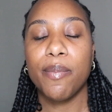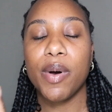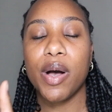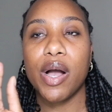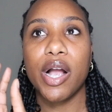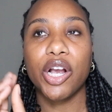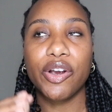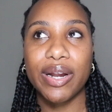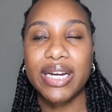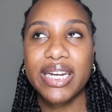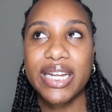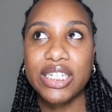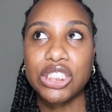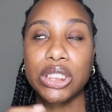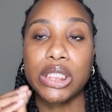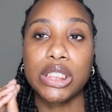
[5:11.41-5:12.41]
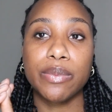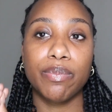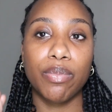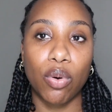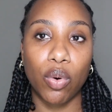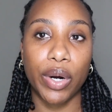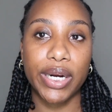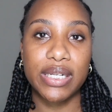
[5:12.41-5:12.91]
But accreditation is
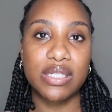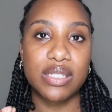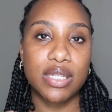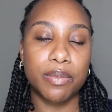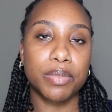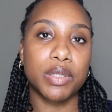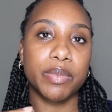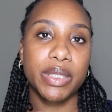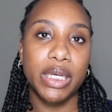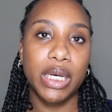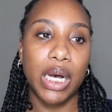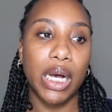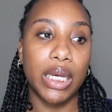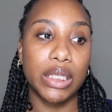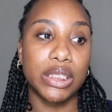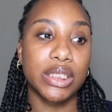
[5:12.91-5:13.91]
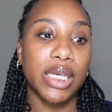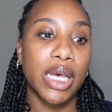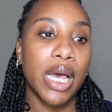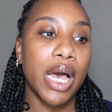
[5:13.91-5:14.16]
important simply because